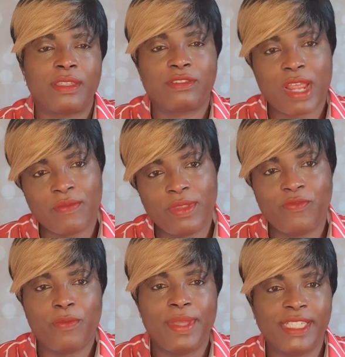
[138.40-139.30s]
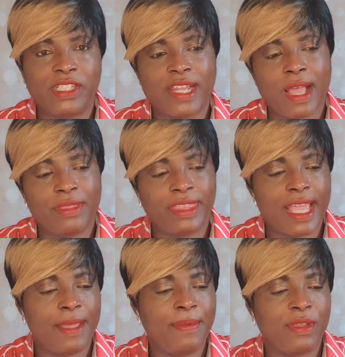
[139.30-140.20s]
travel information out
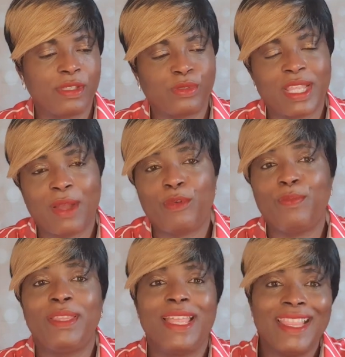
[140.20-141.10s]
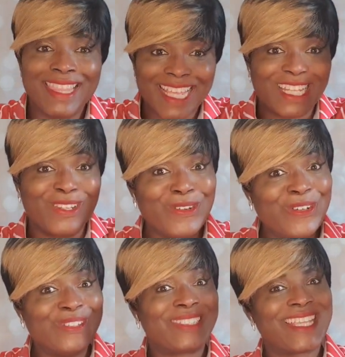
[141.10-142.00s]
there because now we've been let
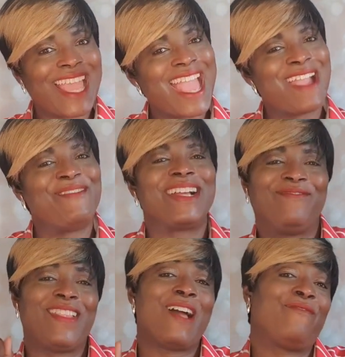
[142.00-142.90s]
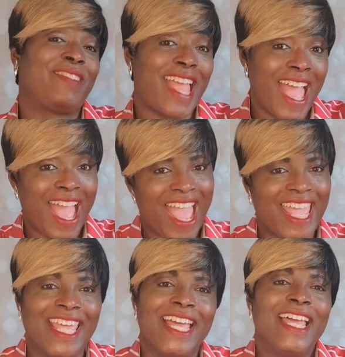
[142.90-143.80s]
loose. Yeah, we can now fly.